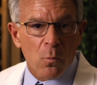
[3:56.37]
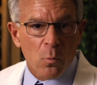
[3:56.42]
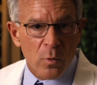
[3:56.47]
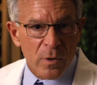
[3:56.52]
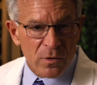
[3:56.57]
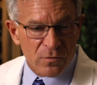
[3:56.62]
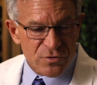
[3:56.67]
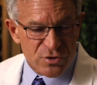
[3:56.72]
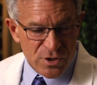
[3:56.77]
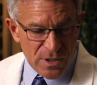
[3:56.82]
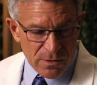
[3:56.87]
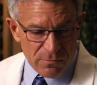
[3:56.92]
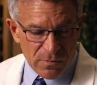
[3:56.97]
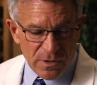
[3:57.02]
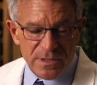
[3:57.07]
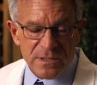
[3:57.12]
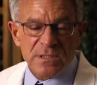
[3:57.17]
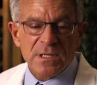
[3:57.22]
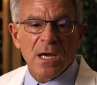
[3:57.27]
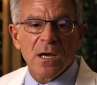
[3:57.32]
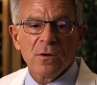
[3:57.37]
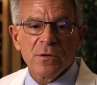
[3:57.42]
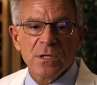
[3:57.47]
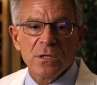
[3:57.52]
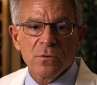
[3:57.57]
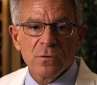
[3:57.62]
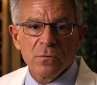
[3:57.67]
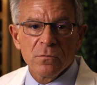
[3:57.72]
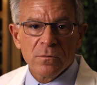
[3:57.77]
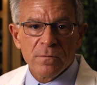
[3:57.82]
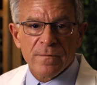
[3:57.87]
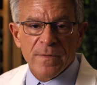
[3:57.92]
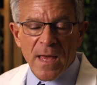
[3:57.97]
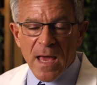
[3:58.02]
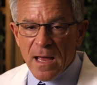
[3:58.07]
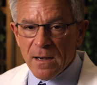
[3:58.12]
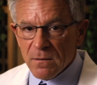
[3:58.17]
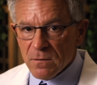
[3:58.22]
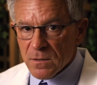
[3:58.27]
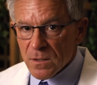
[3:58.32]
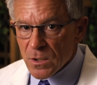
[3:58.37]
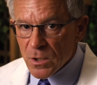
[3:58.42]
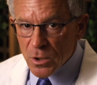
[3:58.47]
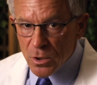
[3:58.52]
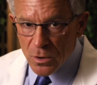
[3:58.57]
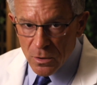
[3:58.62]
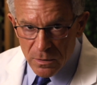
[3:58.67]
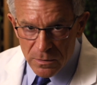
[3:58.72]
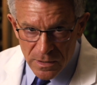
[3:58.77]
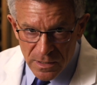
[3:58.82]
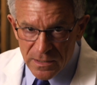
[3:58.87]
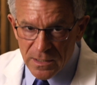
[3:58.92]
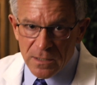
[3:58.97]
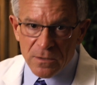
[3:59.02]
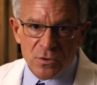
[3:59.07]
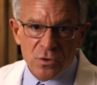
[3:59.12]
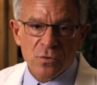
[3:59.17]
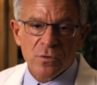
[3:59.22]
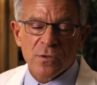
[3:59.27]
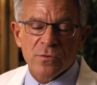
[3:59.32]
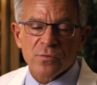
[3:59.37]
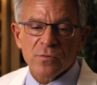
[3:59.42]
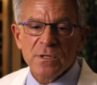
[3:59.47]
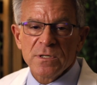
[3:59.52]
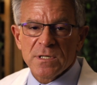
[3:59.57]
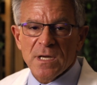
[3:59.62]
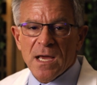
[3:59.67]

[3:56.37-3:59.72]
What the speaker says: We'll generally tell you that eating 2 to 3